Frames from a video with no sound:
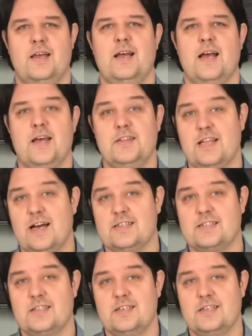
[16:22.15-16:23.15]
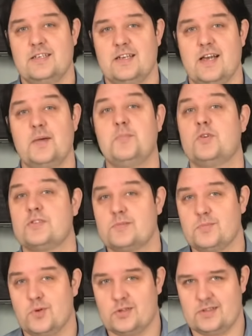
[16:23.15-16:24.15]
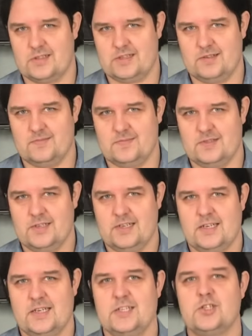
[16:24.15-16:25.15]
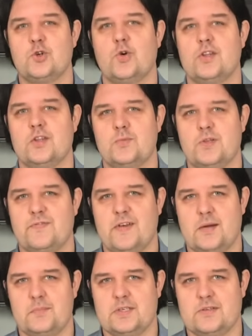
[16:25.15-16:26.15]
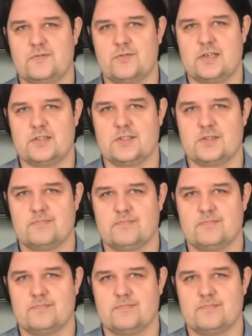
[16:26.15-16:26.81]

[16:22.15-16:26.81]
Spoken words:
And lastly, and most importantly, enjoy them with family and friends.